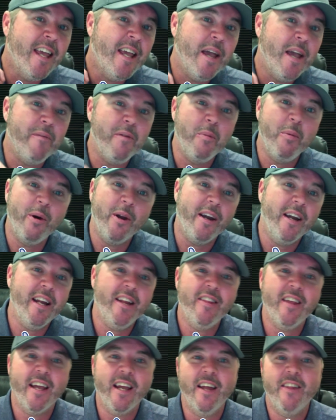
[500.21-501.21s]
If you put
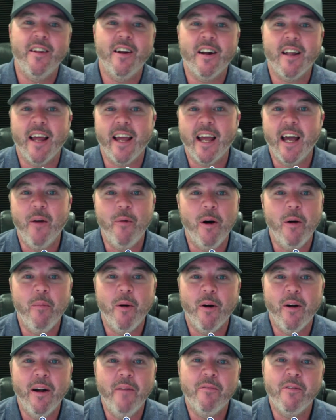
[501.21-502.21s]
anything in there, like I want
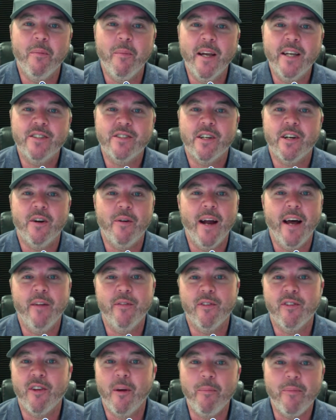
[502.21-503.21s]
more information
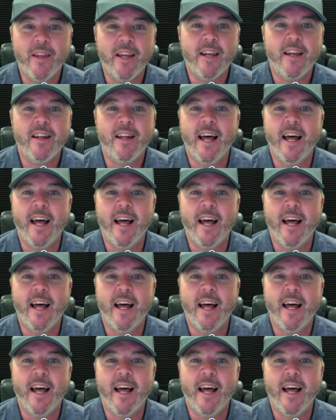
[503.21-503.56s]
around something,